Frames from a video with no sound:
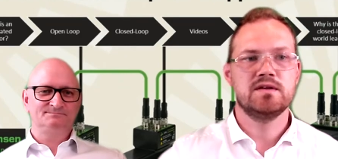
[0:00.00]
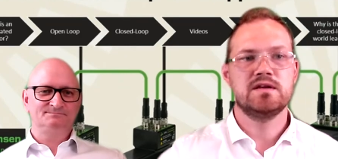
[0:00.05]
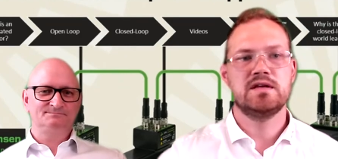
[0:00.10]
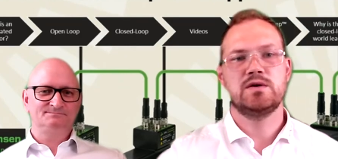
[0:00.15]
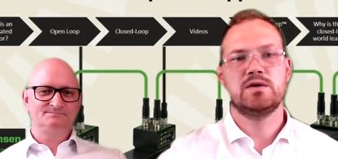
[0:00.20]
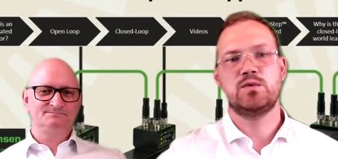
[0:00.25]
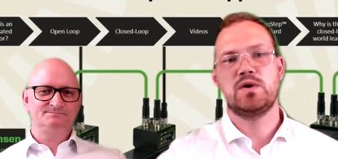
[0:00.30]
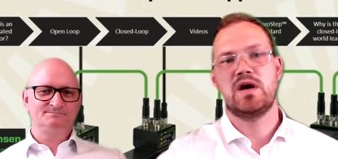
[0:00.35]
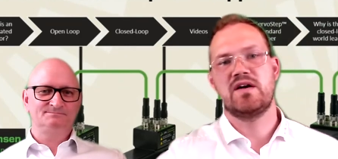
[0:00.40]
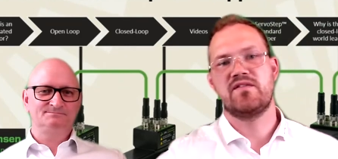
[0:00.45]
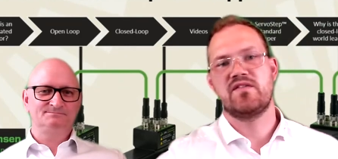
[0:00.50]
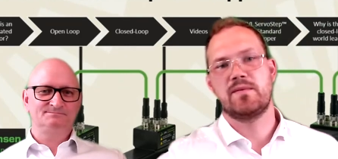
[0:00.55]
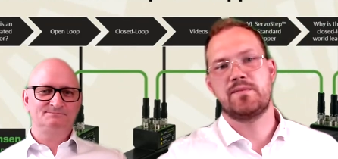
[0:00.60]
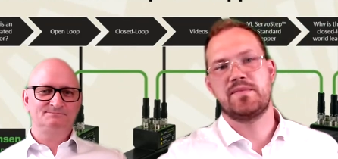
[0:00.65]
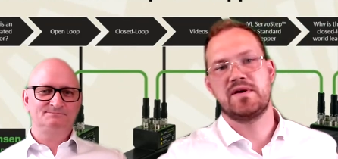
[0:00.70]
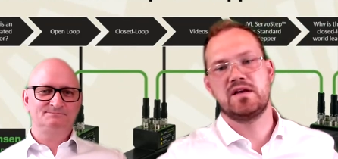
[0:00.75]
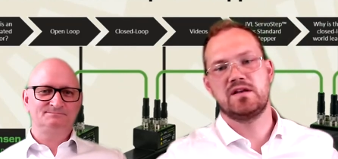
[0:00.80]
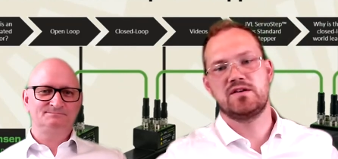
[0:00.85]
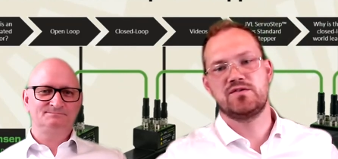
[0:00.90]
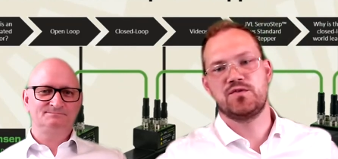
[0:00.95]
Speaker 1: here we have a
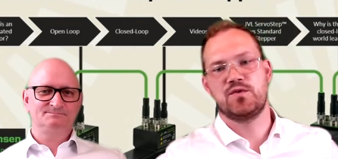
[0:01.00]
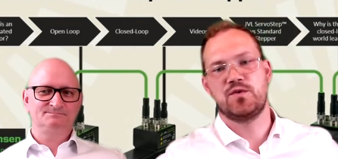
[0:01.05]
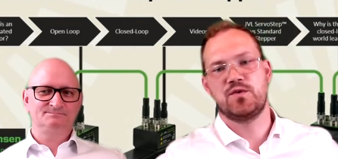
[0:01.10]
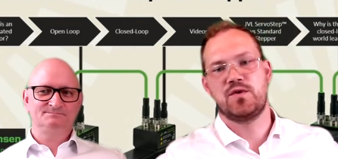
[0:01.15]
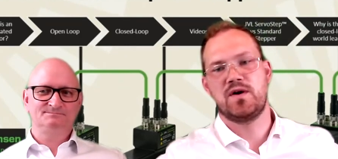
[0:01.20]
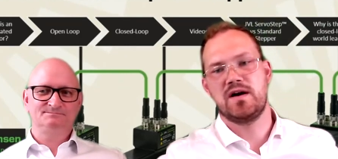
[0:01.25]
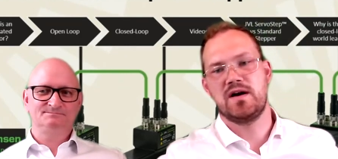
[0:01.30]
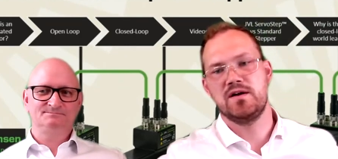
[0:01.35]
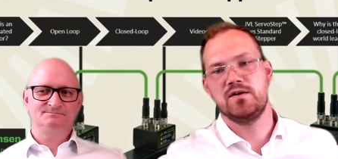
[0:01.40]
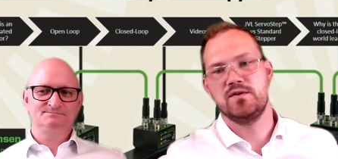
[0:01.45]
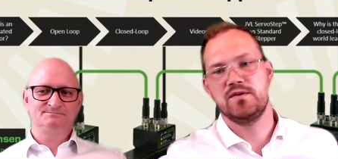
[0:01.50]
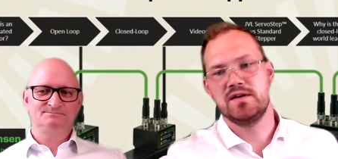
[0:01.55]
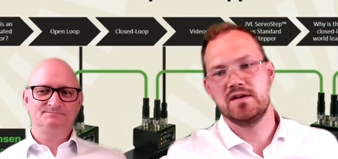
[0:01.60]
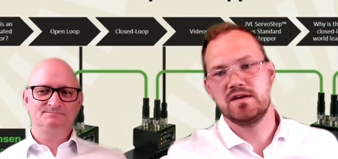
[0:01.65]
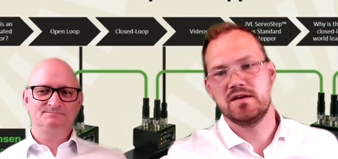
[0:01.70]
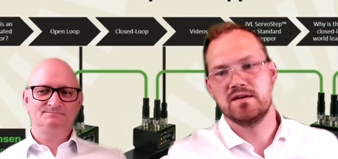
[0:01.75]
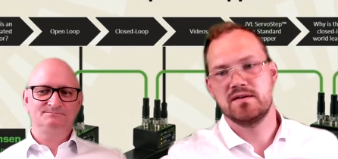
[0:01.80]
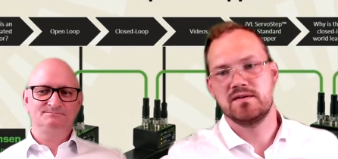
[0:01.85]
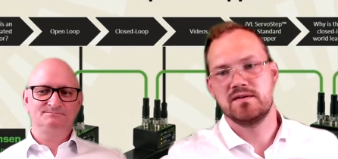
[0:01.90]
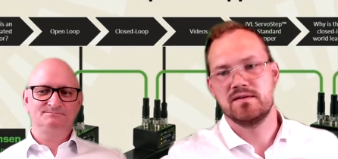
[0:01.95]
page for
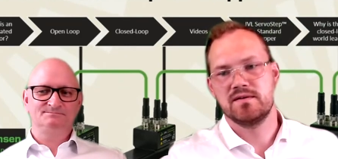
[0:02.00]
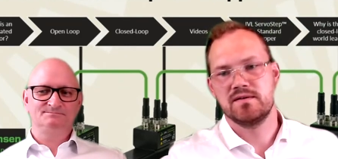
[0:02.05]
IO-Link.